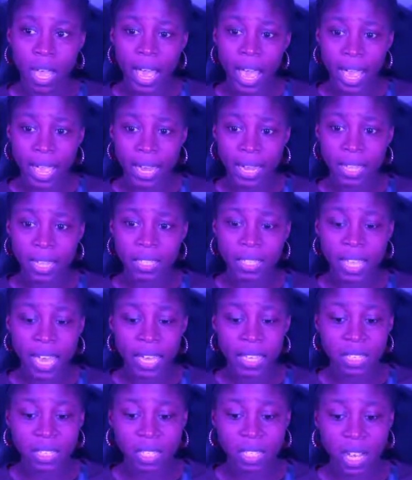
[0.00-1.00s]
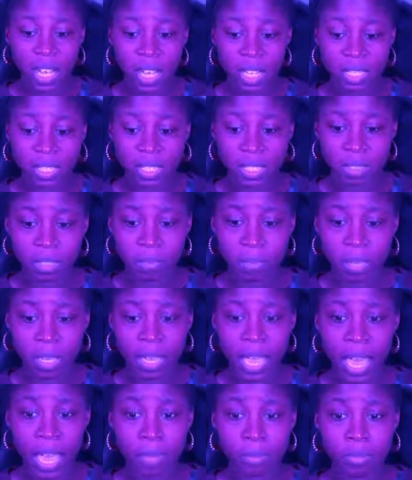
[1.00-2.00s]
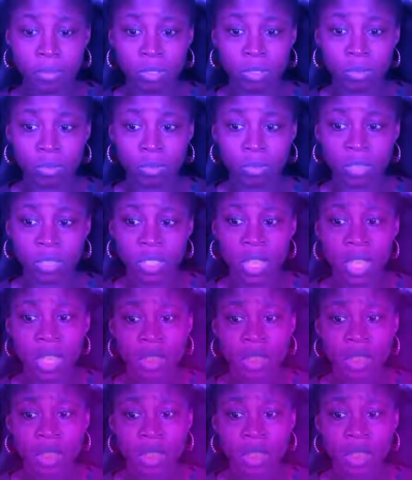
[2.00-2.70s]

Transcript: And it takes us being able to sit in